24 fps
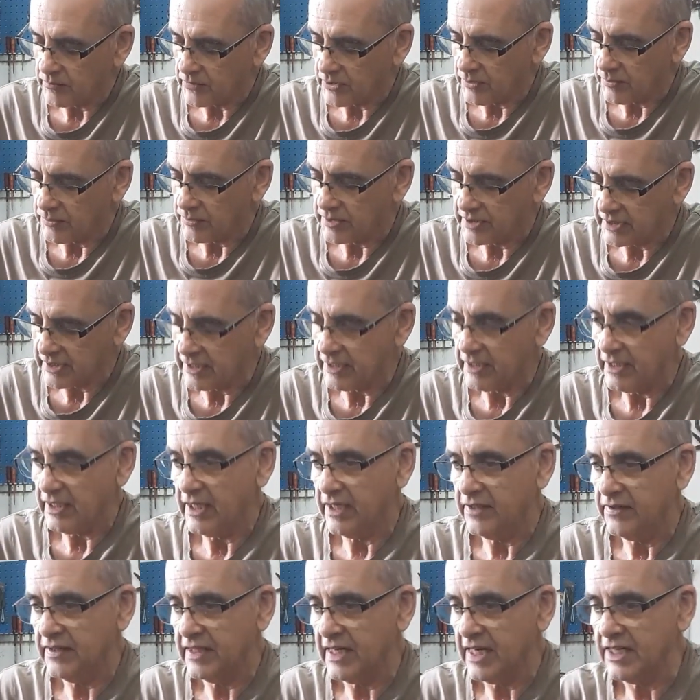Okay,
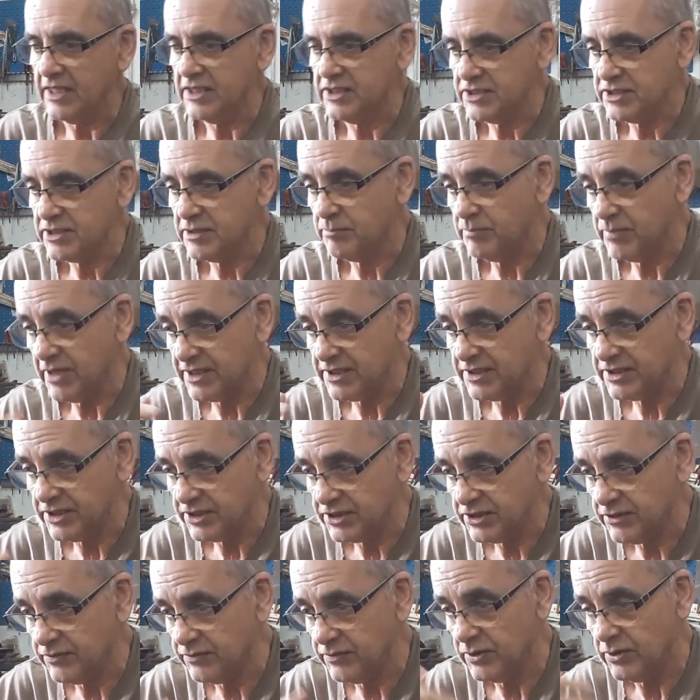and that is the
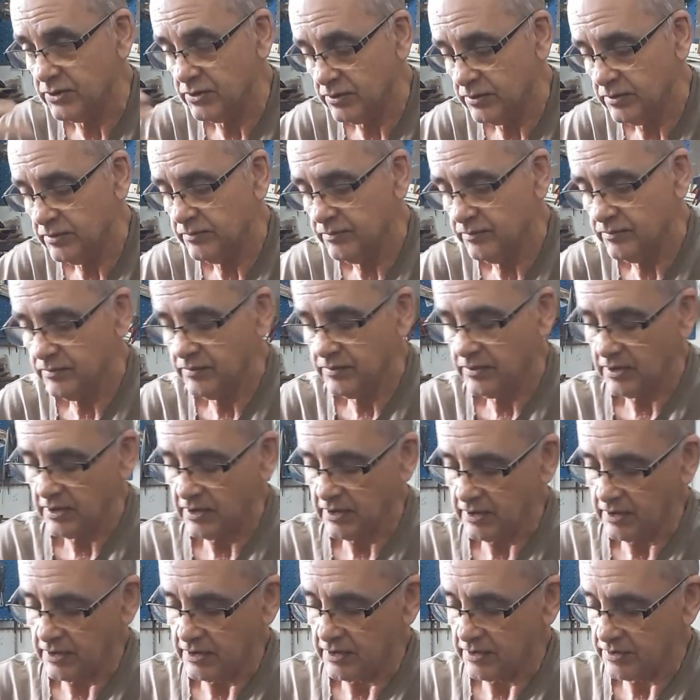basis of your
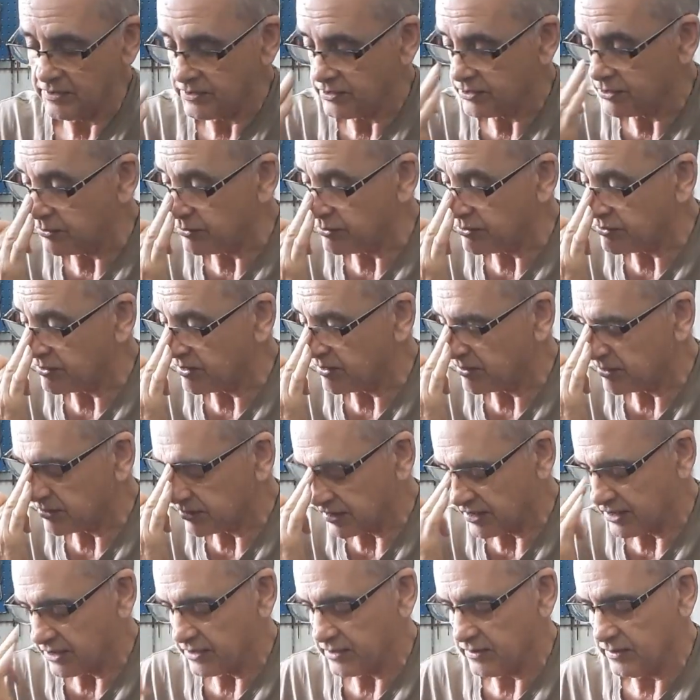two-stroke
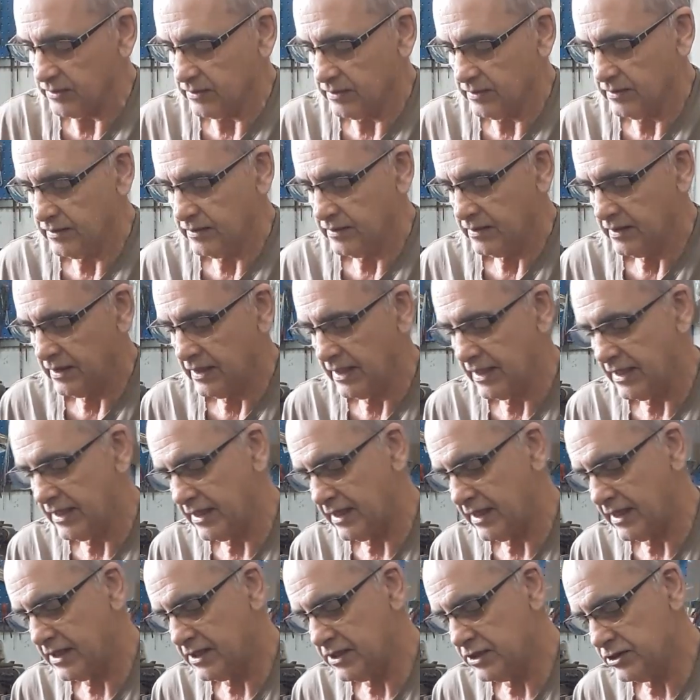cycle
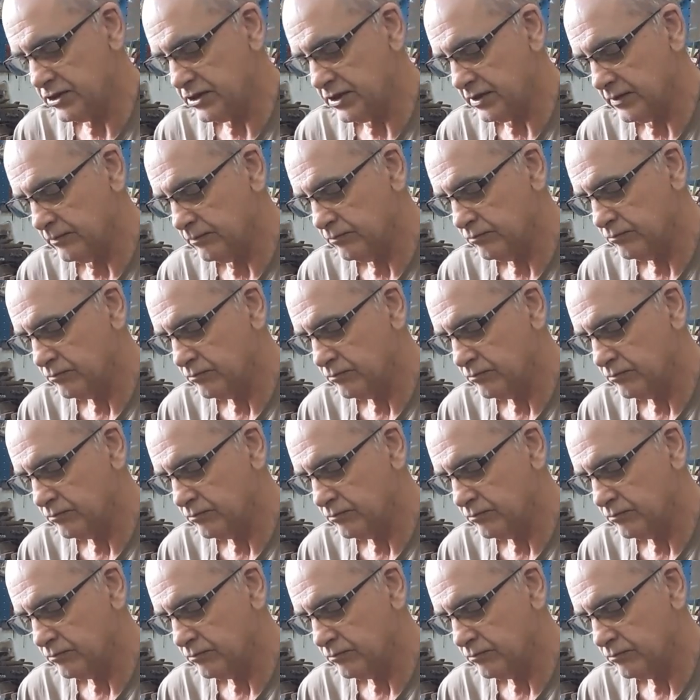engine.